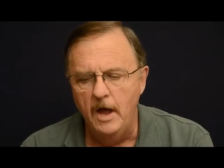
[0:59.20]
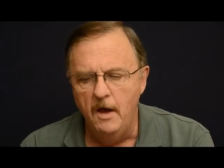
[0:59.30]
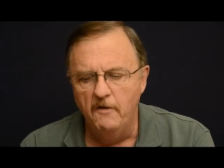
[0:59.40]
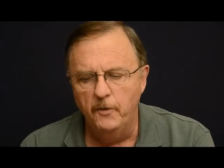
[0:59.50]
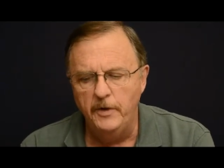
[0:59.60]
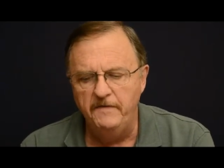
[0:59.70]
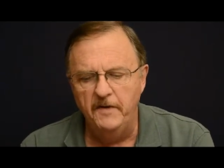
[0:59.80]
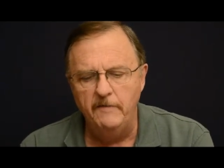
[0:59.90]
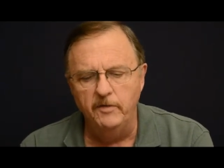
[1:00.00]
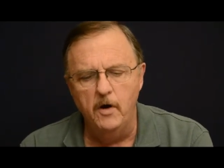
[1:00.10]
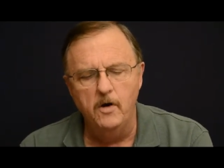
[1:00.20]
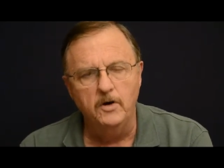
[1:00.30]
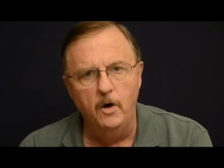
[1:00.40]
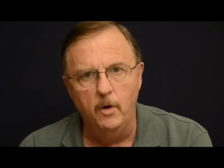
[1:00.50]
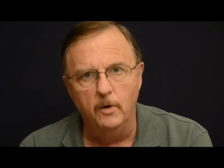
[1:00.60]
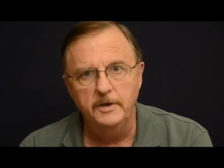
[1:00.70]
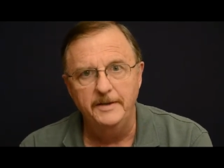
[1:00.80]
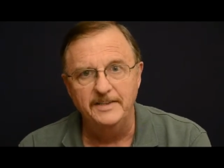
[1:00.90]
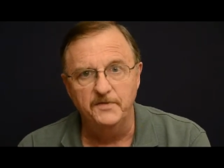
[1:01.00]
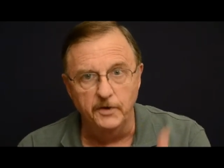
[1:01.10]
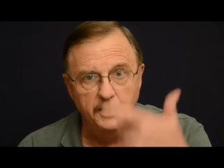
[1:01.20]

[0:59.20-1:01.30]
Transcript: 45 long Colt, that's for